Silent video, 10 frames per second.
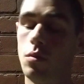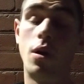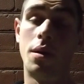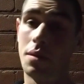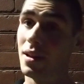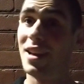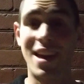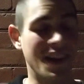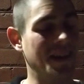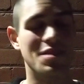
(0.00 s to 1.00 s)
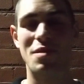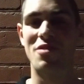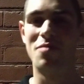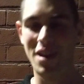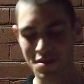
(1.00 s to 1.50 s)
Well, again, I speak
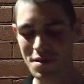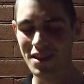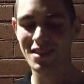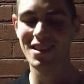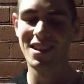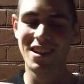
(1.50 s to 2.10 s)
from my experience.